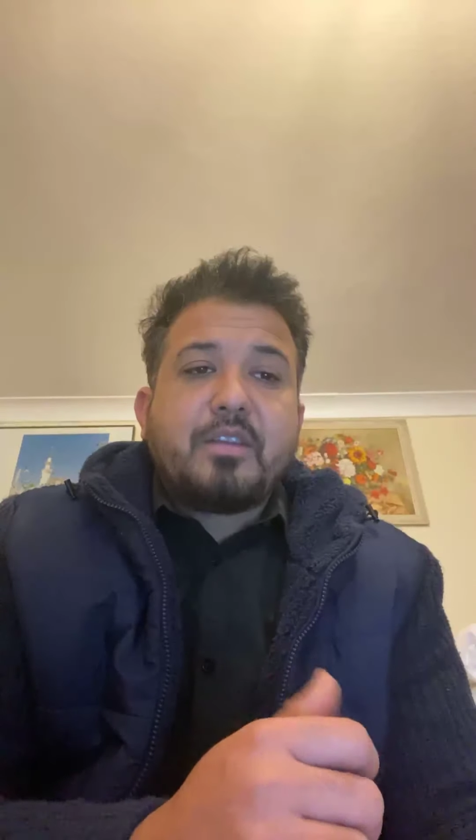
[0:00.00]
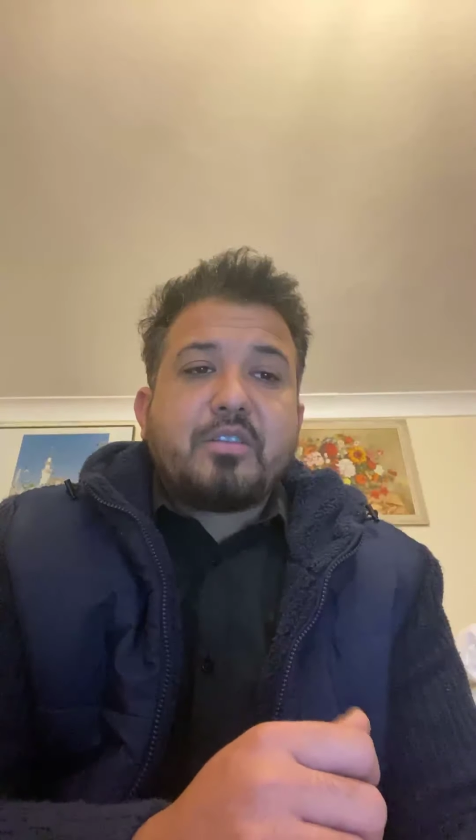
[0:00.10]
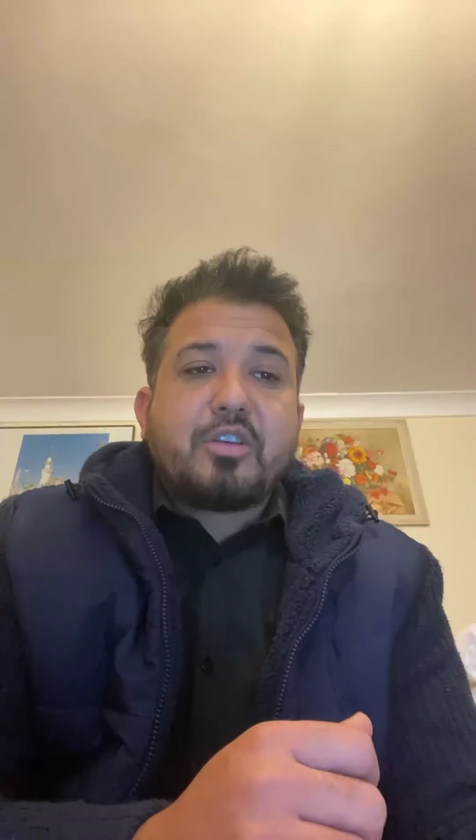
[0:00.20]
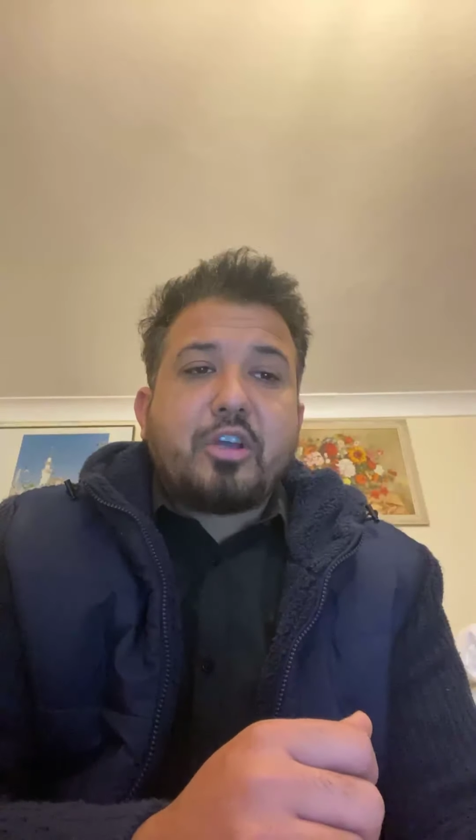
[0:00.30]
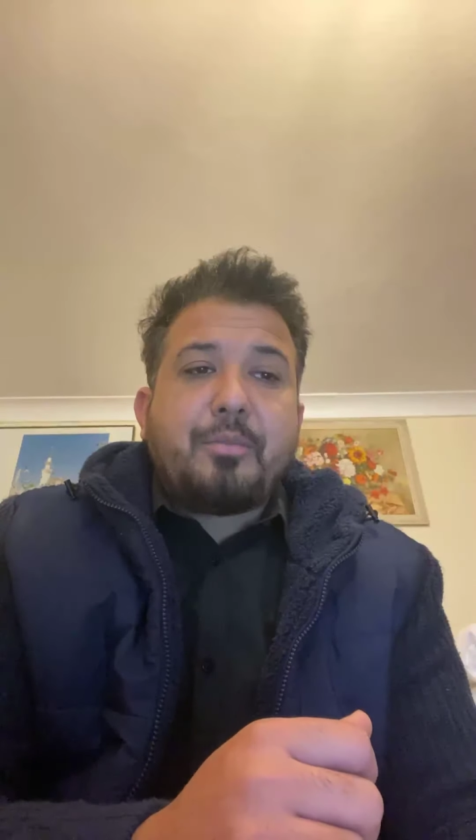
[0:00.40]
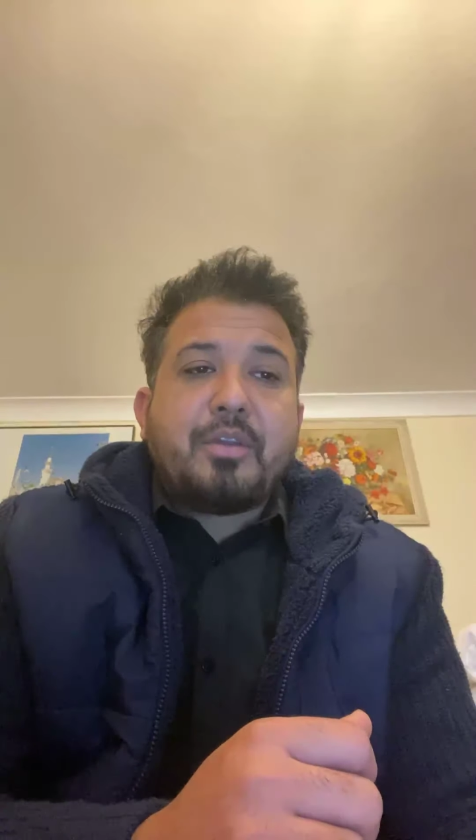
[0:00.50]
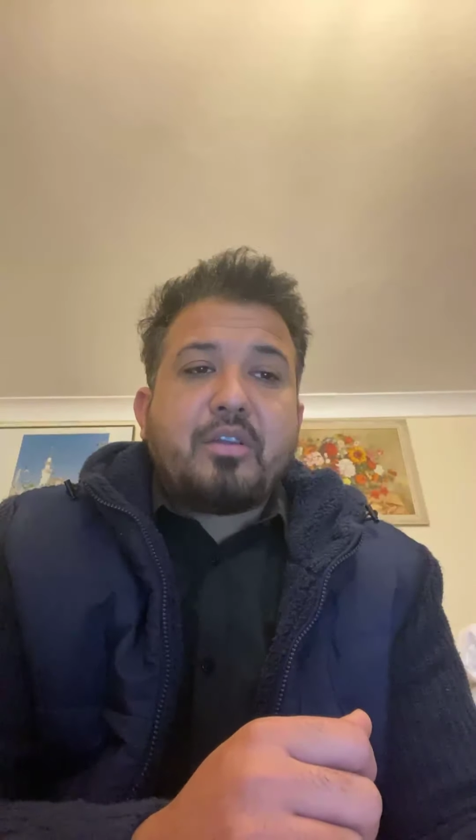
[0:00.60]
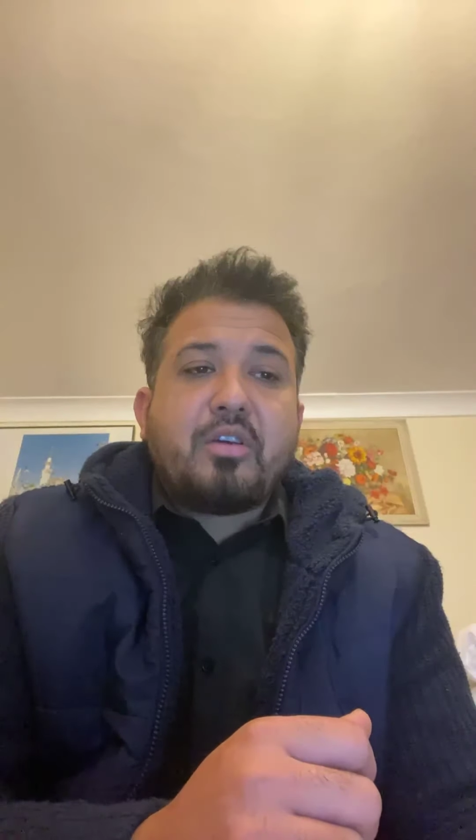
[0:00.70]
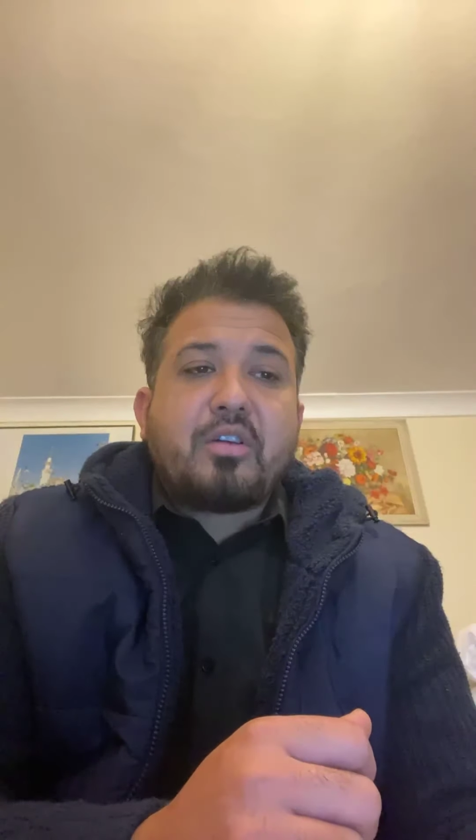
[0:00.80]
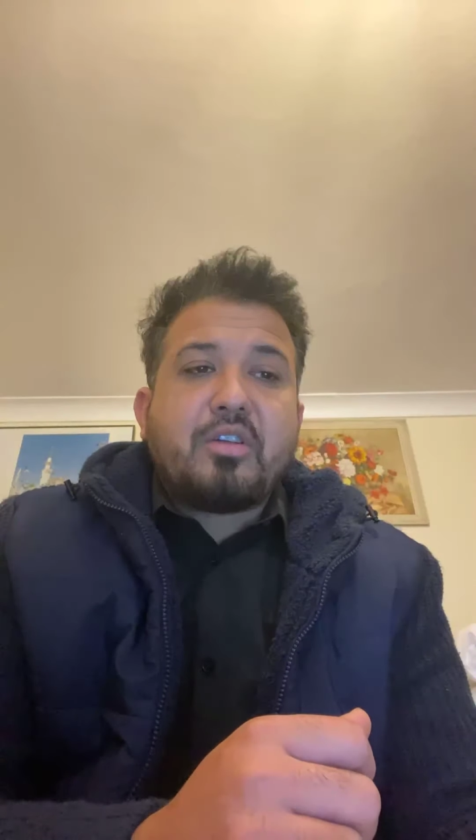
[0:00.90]
The common
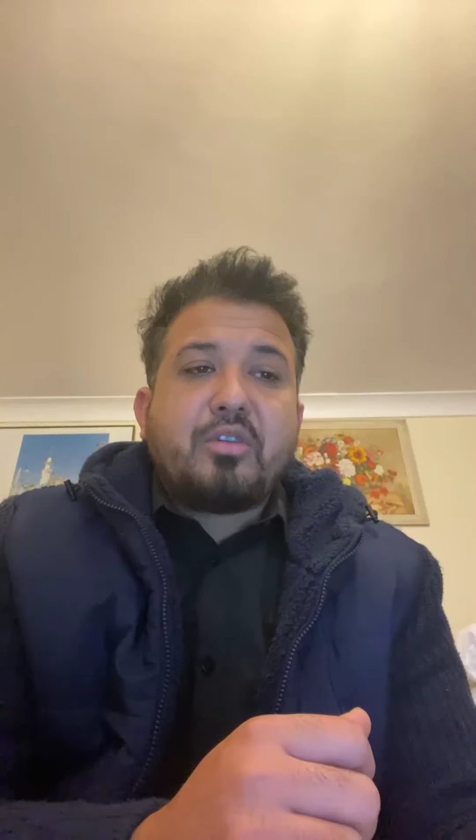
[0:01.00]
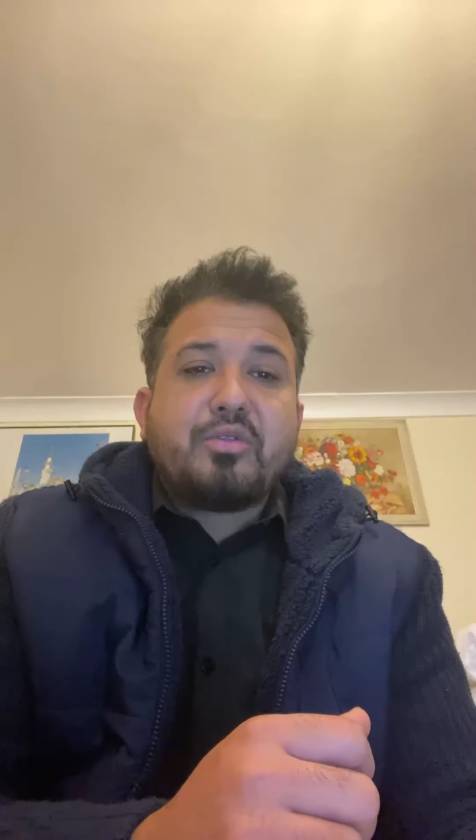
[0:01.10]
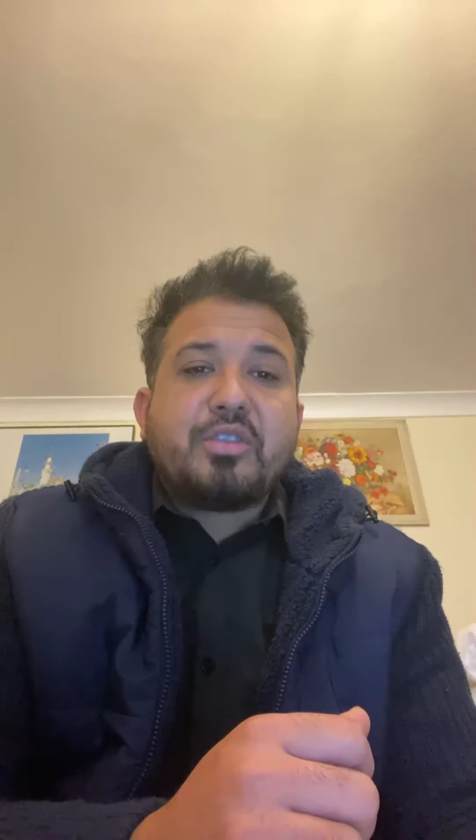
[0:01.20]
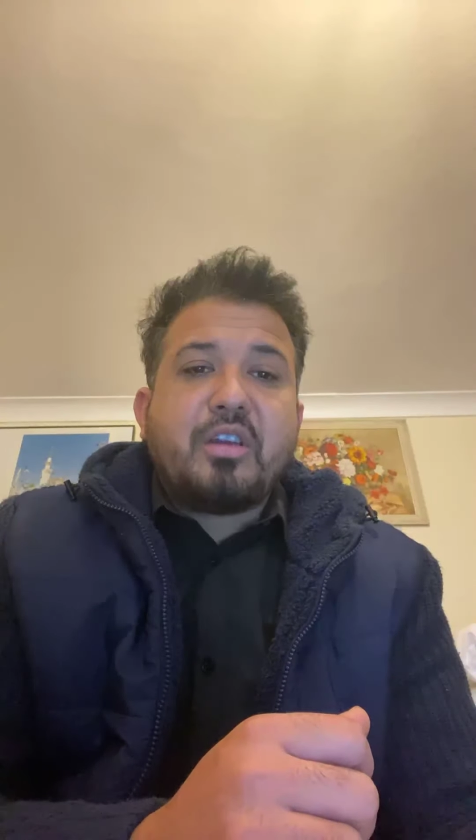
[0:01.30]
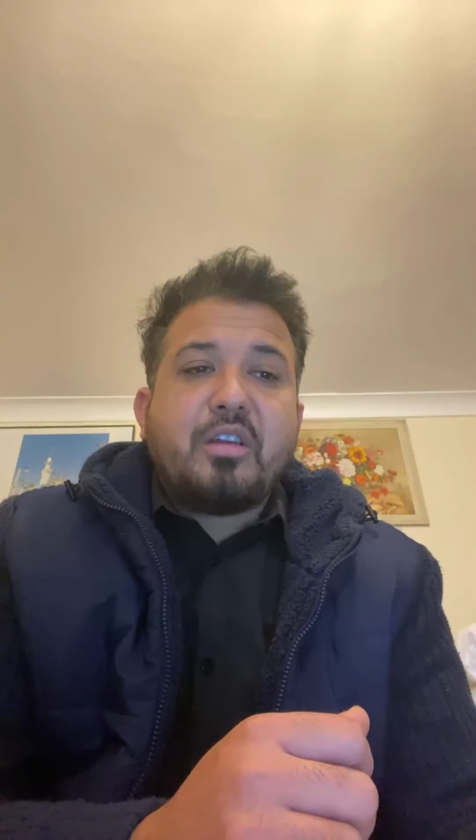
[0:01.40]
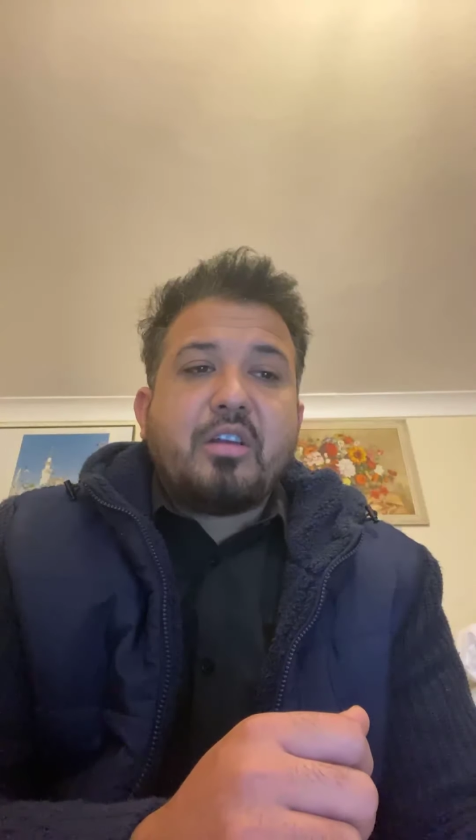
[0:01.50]
law grounds,